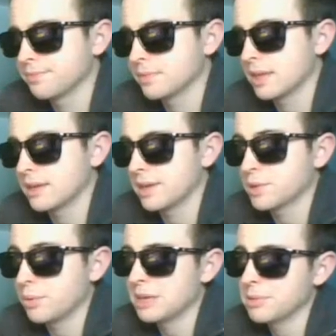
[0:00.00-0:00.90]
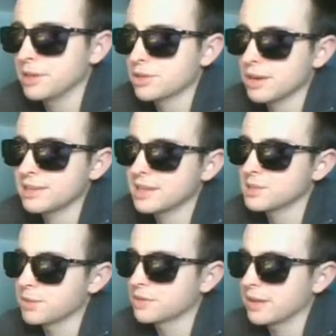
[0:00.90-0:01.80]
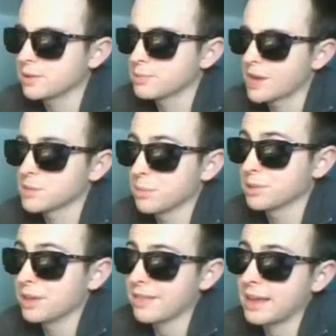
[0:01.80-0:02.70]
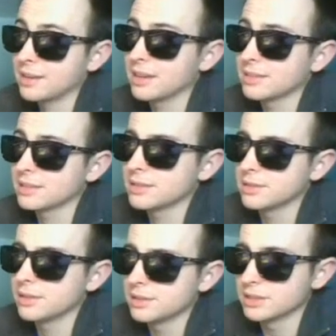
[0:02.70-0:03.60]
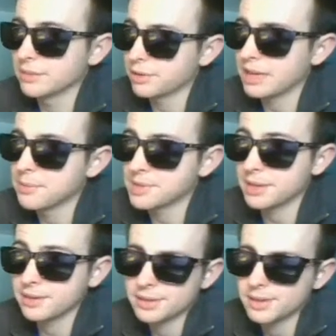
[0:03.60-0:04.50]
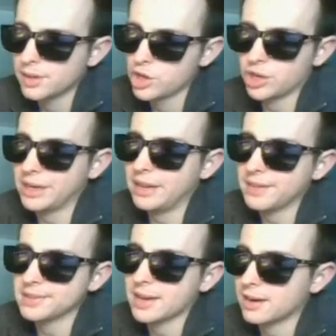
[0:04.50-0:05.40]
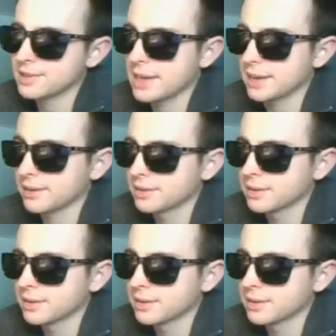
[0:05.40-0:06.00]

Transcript: Okay, nice. Queen ability trying to get as much value as possible, but look at that. The delivery comes in, shutting down the entire attack.